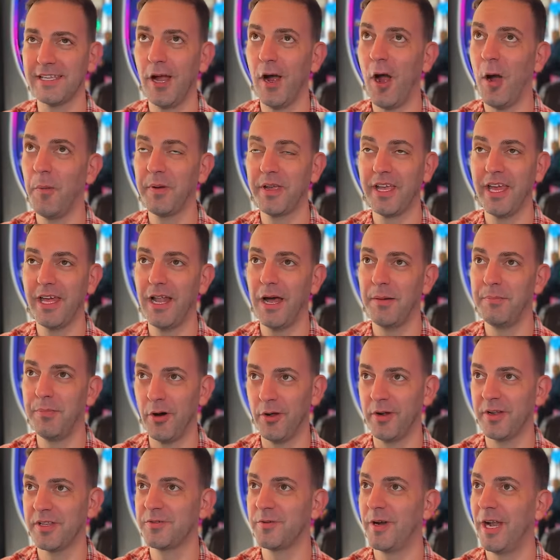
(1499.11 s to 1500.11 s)
I hope we get a
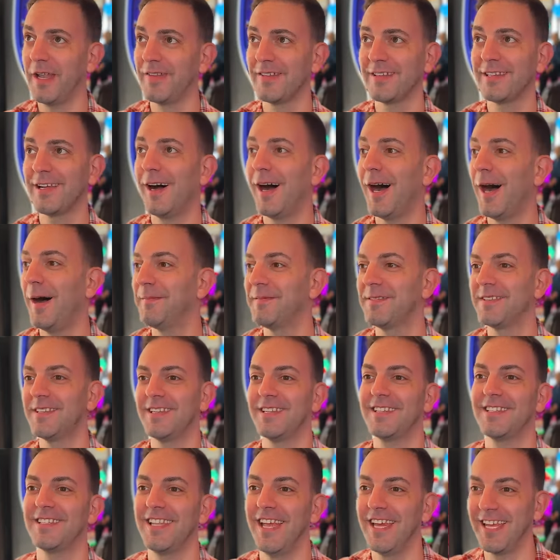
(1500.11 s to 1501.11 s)
bonus right at the top to
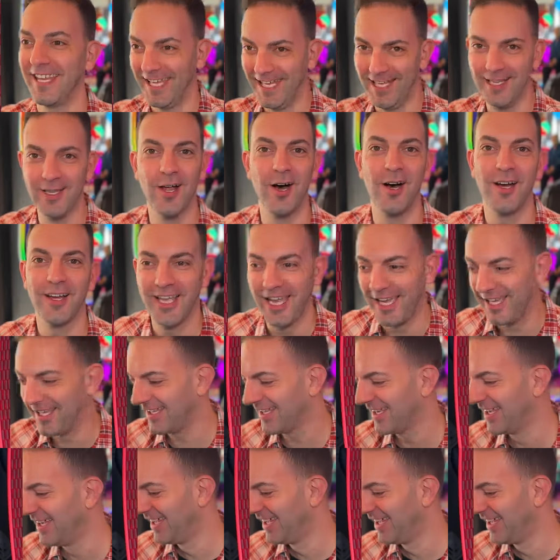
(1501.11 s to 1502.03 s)
just like elongate